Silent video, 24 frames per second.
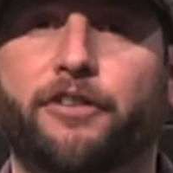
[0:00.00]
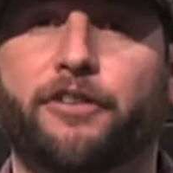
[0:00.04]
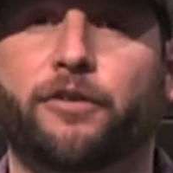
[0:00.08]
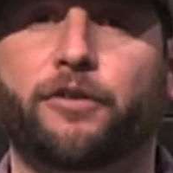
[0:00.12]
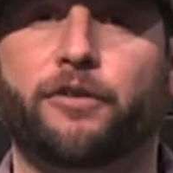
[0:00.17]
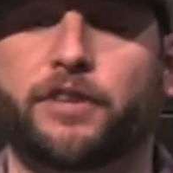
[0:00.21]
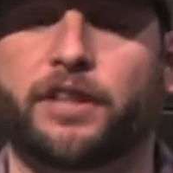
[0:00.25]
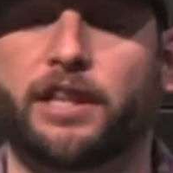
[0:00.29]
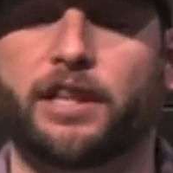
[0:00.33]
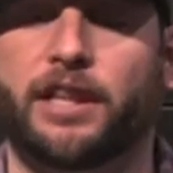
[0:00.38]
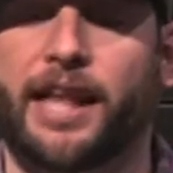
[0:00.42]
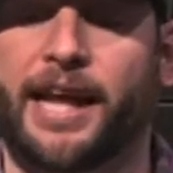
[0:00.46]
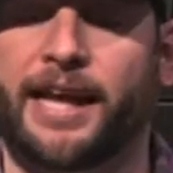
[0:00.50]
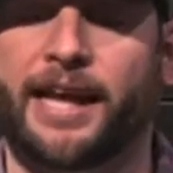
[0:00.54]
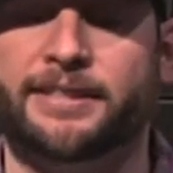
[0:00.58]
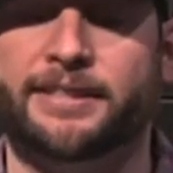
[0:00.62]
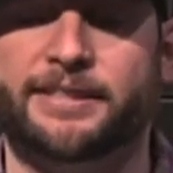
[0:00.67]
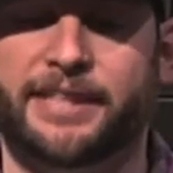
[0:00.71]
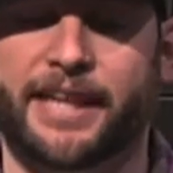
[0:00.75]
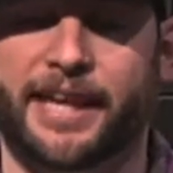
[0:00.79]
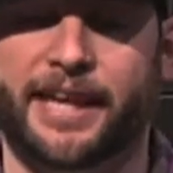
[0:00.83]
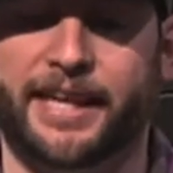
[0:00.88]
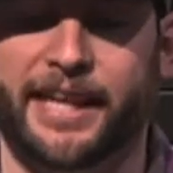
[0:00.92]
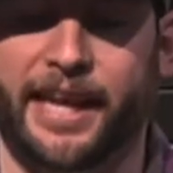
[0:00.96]
for over the
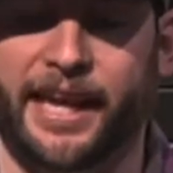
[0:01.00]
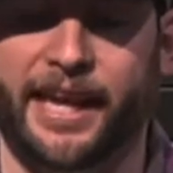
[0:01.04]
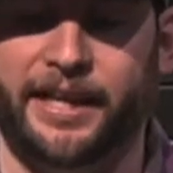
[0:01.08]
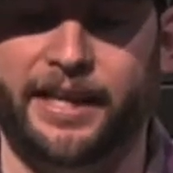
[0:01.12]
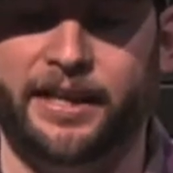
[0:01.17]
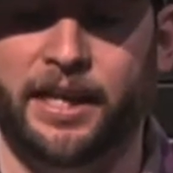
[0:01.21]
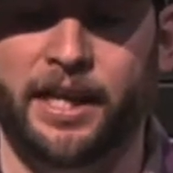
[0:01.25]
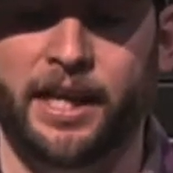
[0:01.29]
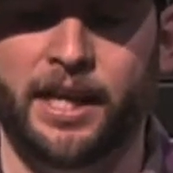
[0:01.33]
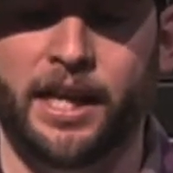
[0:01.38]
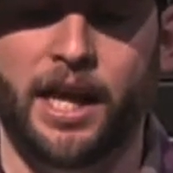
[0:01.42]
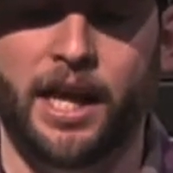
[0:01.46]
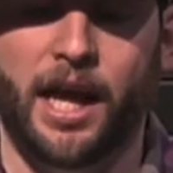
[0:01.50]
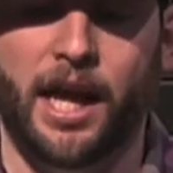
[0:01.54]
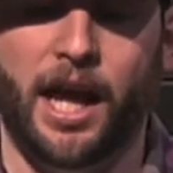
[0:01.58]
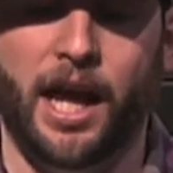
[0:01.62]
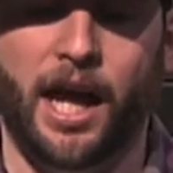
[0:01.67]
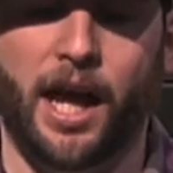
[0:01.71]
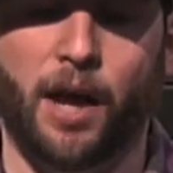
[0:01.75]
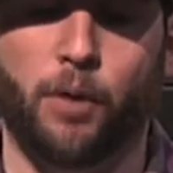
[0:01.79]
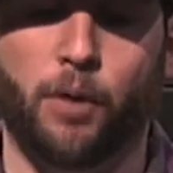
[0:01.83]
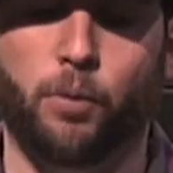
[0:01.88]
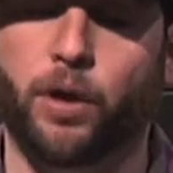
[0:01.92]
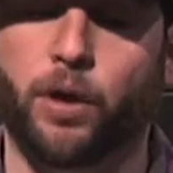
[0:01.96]
last decade.
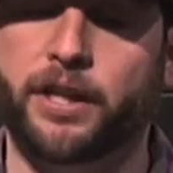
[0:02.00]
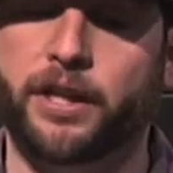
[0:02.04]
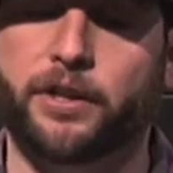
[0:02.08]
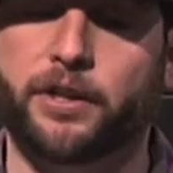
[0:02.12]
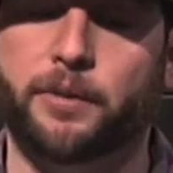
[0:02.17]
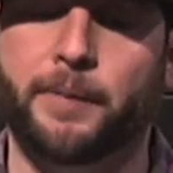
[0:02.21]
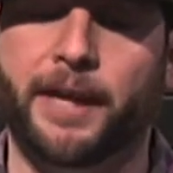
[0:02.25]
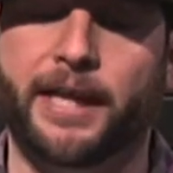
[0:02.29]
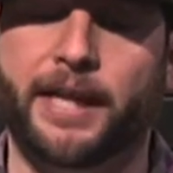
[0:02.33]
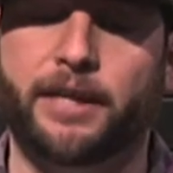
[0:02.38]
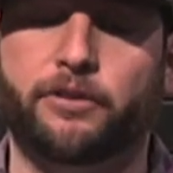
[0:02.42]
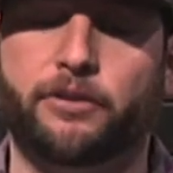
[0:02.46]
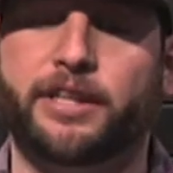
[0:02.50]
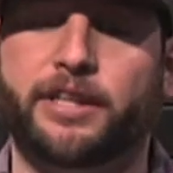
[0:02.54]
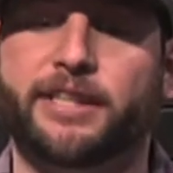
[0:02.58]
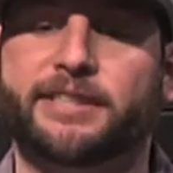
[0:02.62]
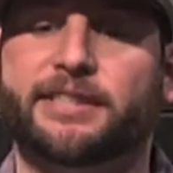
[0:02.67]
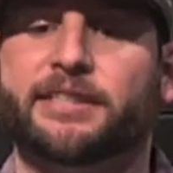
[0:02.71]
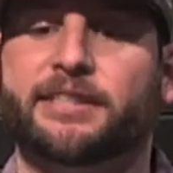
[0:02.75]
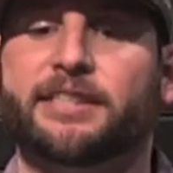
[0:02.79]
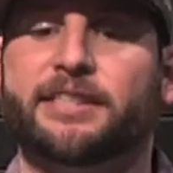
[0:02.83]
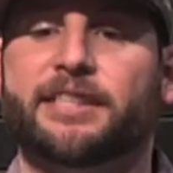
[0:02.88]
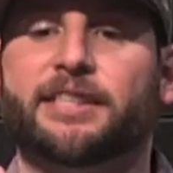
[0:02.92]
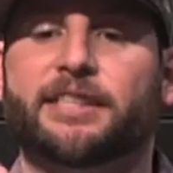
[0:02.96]
One of the main
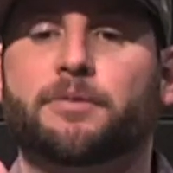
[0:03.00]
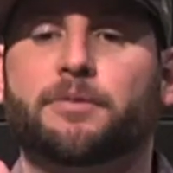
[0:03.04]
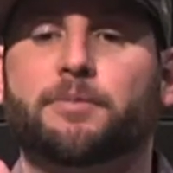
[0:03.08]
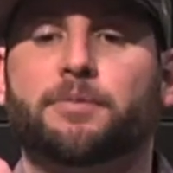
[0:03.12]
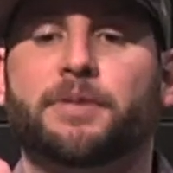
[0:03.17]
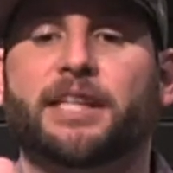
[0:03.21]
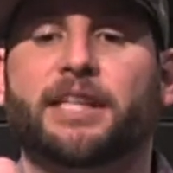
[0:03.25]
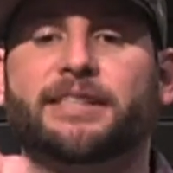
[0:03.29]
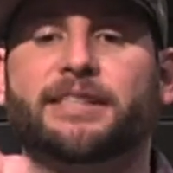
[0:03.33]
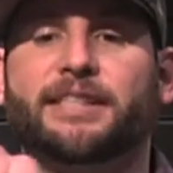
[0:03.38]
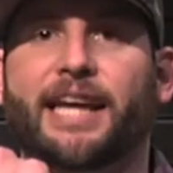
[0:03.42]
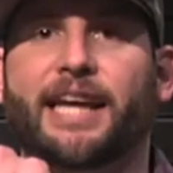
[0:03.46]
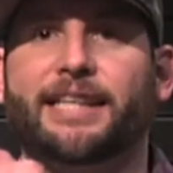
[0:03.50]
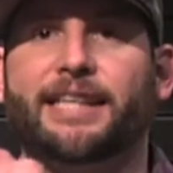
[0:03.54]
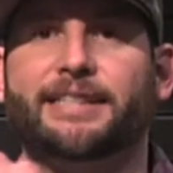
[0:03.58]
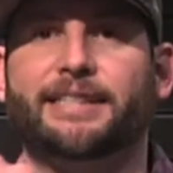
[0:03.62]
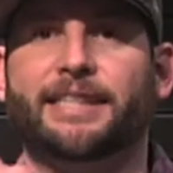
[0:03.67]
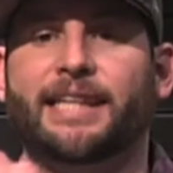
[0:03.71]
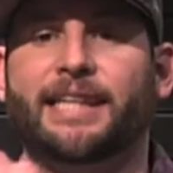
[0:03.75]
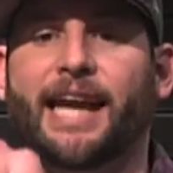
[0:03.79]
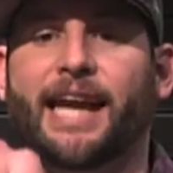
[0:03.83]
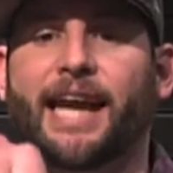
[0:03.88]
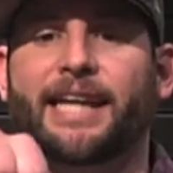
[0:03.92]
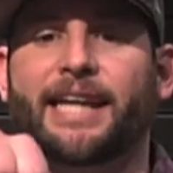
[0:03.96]
reasons is because it
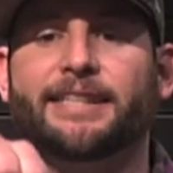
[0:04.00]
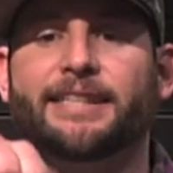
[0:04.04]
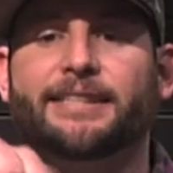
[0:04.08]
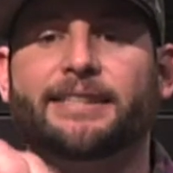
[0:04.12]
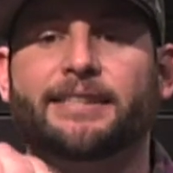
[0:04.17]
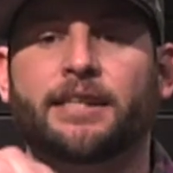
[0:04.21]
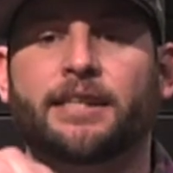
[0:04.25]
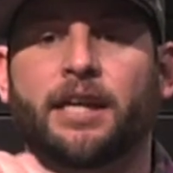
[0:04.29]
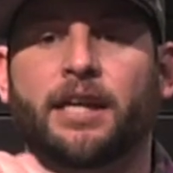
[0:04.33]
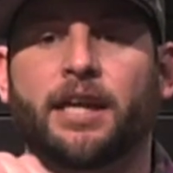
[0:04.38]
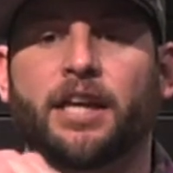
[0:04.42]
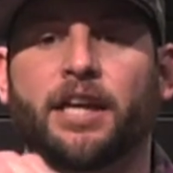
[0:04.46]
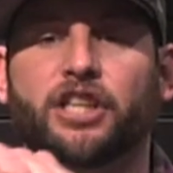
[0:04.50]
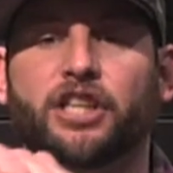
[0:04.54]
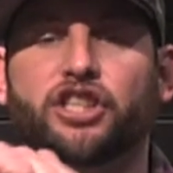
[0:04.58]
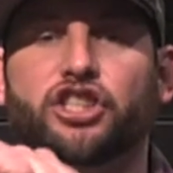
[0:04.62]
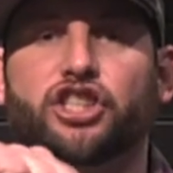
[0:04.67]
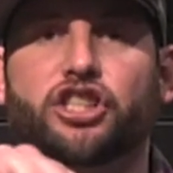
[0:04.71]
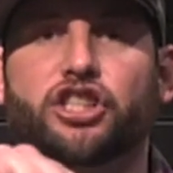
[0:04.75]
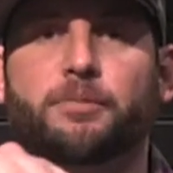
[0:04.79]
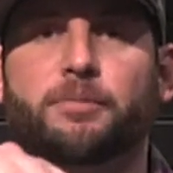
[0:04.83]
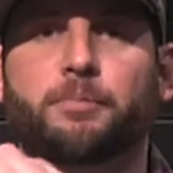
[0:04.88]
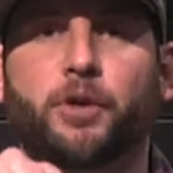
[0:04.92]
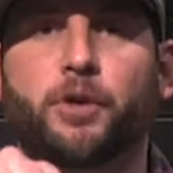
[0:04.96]
has a nice,
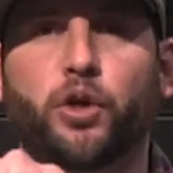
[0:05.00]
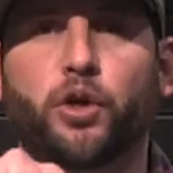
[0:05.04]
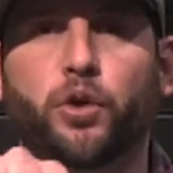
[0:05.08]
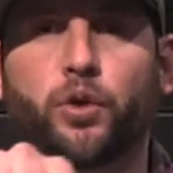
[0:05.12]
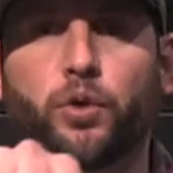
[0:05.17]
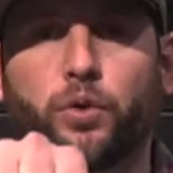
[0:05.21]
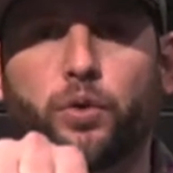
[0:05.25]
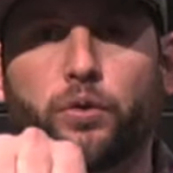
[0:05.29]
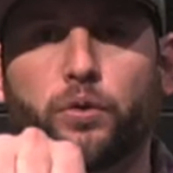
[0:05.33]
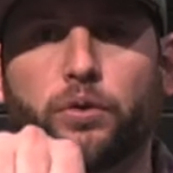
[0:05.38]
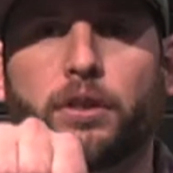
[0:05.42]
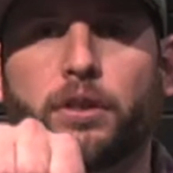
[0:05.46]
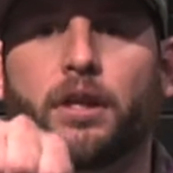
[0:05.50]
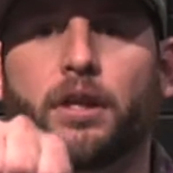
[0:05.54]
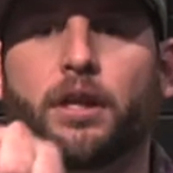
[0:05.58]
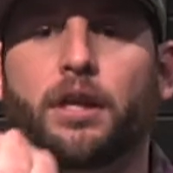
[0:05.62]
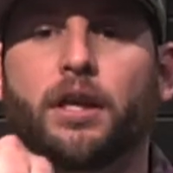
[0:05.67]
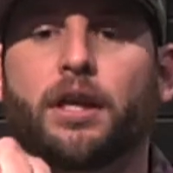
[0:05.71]
smooth,